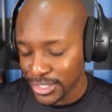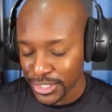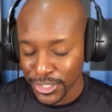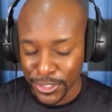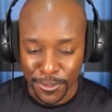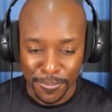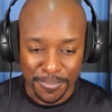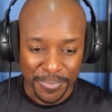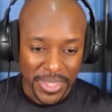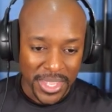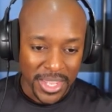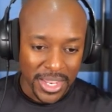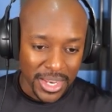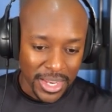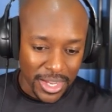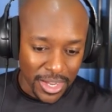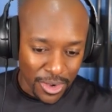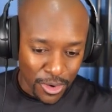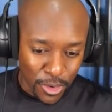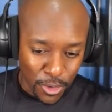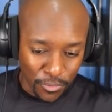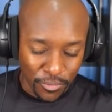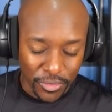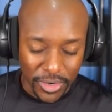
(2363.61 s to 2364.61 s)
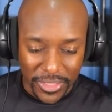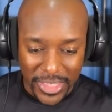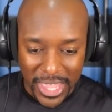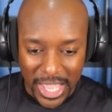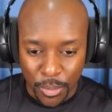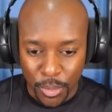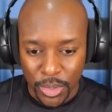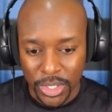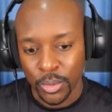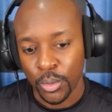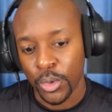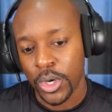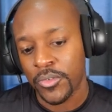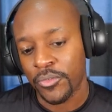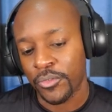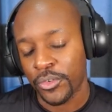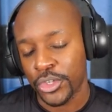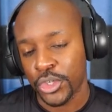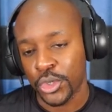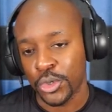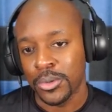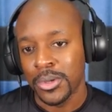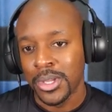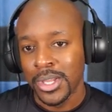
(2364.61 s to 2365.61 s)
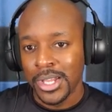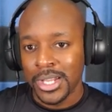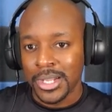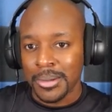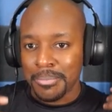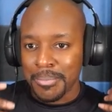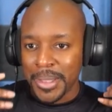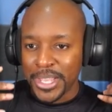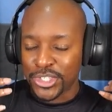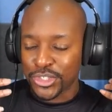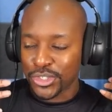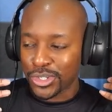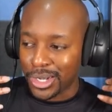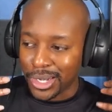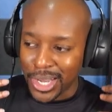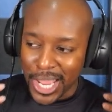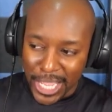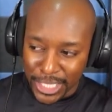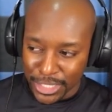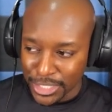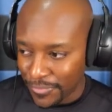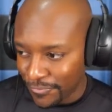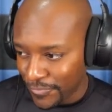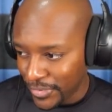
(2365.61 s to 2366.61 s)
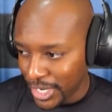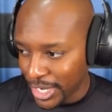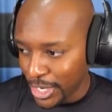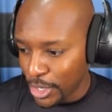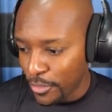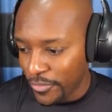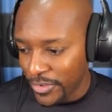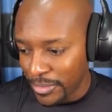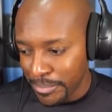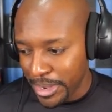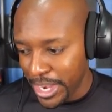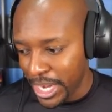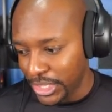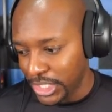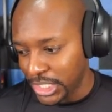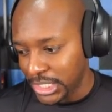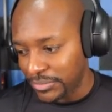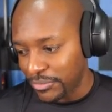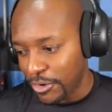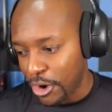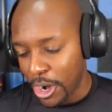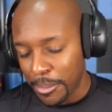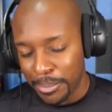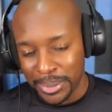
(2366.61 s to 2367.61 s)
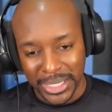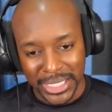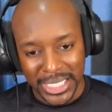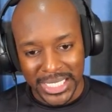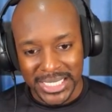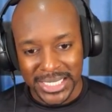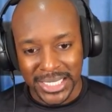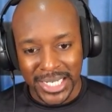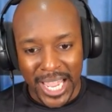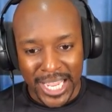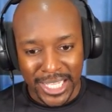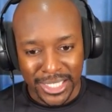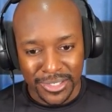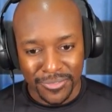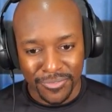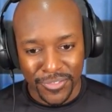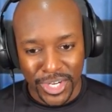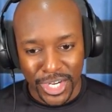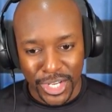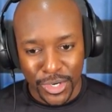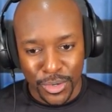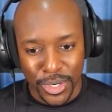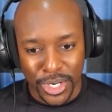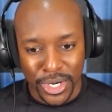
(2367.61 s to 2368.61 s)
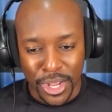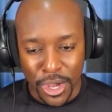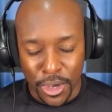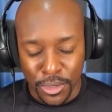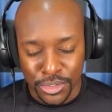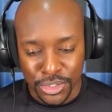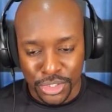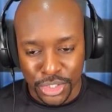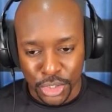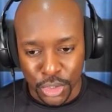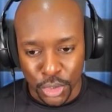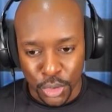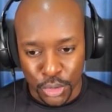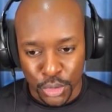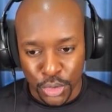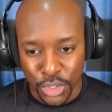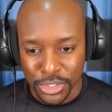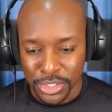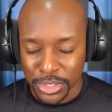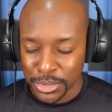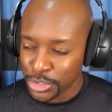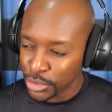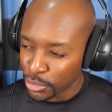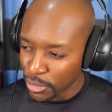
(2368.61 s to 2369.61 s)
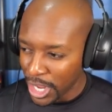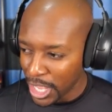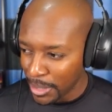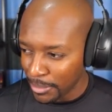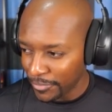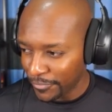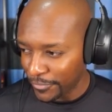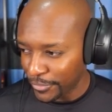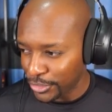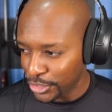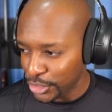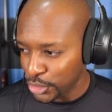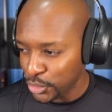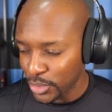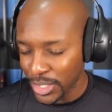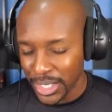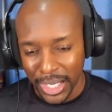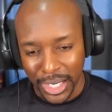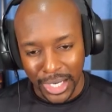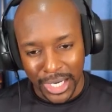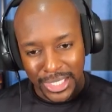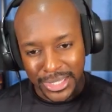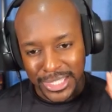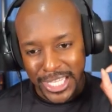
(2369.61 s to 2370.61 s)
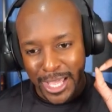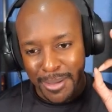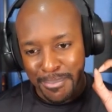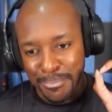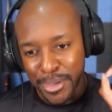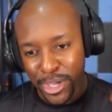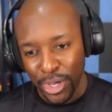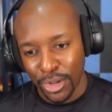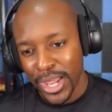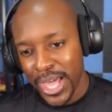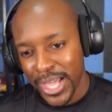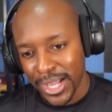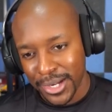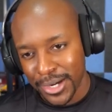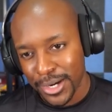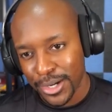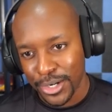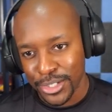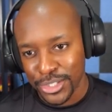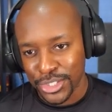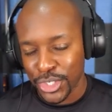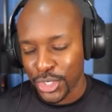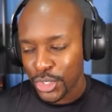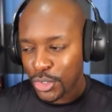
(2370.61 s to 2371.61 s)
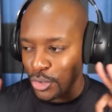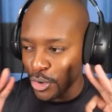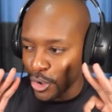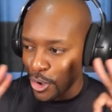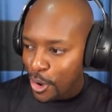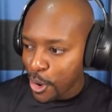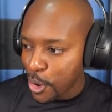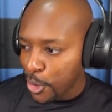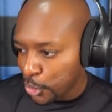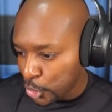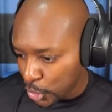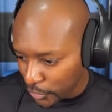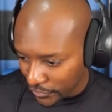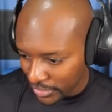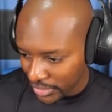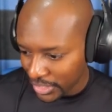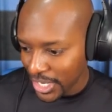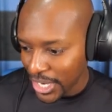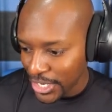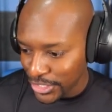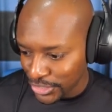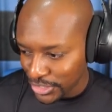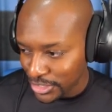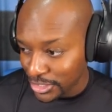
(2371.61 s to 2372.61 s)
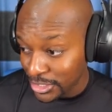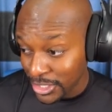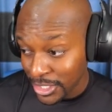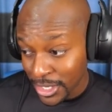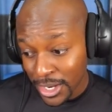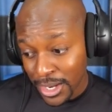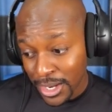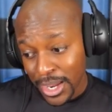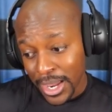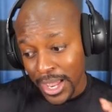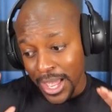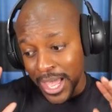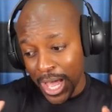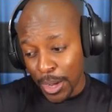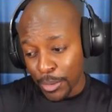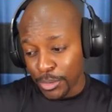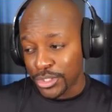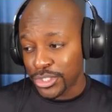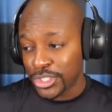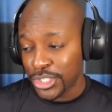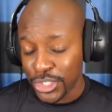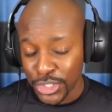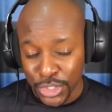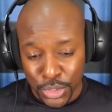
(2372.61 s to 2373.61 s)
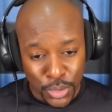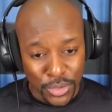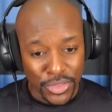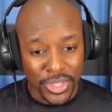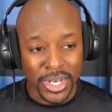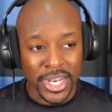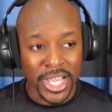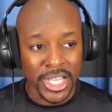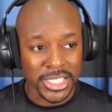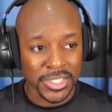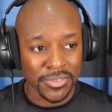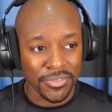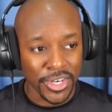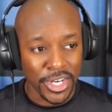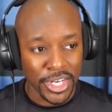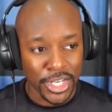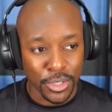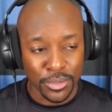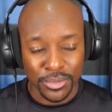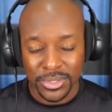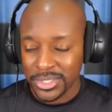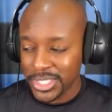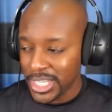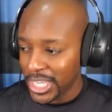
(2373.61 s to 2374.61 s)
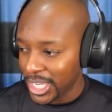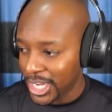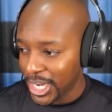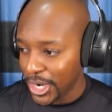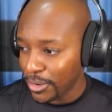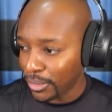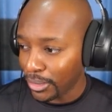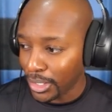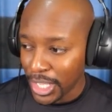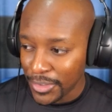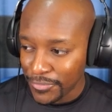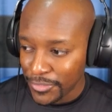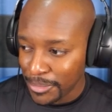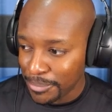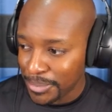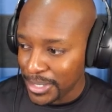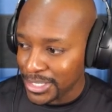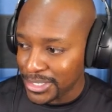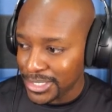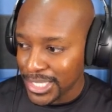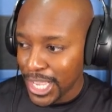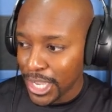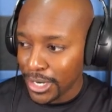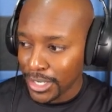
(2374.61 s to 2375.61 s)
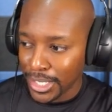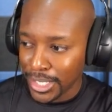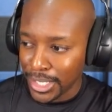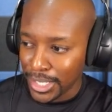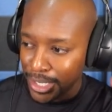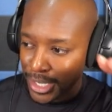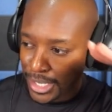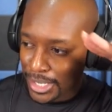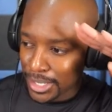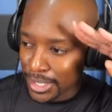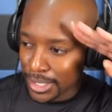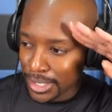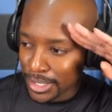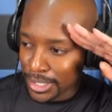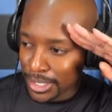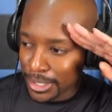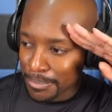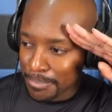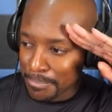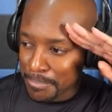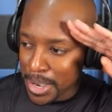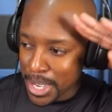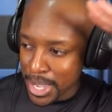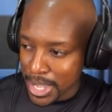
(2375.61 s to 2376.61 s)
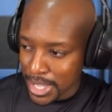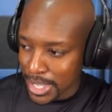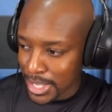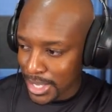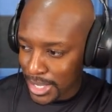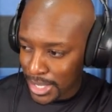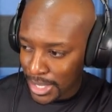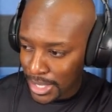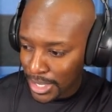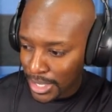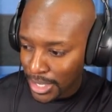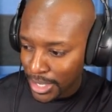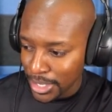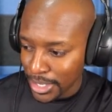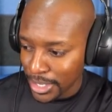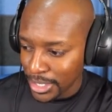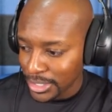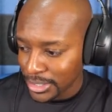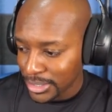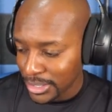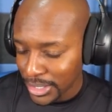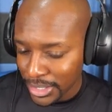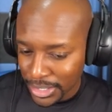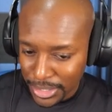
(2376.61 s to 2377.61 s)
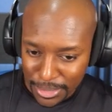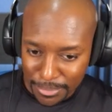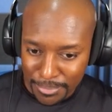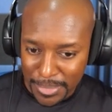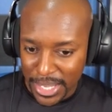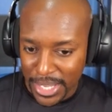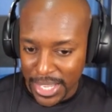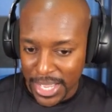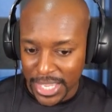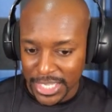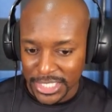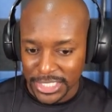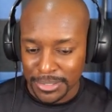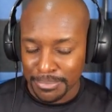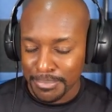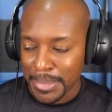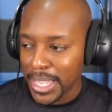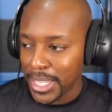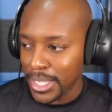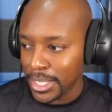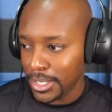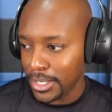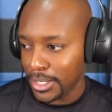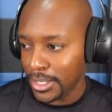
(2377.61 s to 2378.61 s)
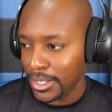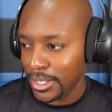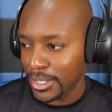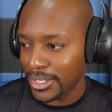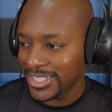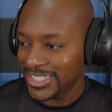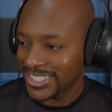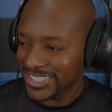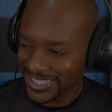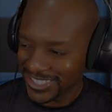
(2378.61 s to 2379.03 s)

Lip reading: So hopefully that went well for you. Make sure to like the video. If you made it this far, please like the video. And also you can subscribe if you're new and click that bell icon to turn on all notifications. I will see you in the next video. Take care. Love you. Peace out. And bye. Bye, guys. Bye.